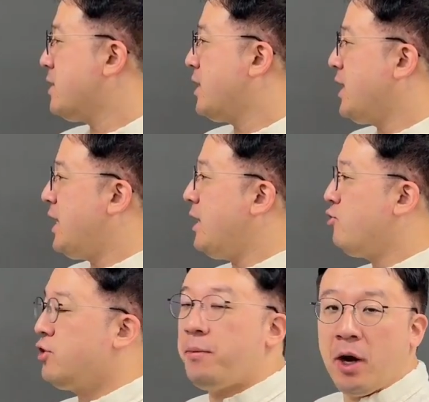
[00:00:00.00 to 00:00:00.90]
then the e
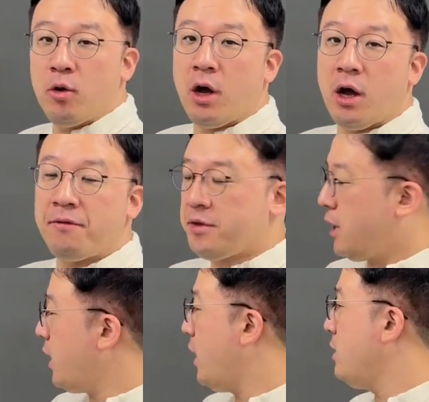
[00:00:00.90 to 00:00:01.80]
to the power of
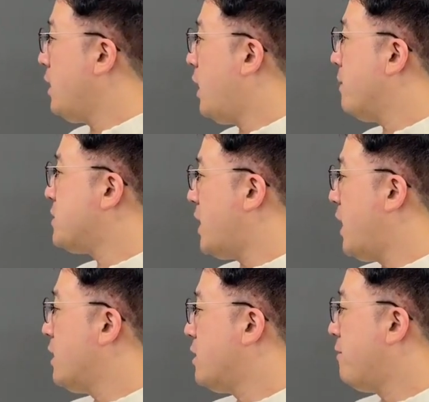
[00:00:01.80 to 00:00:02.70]
k times
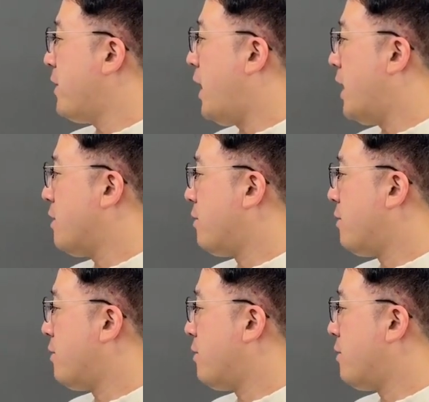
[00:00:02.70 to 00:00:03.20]
ln of I,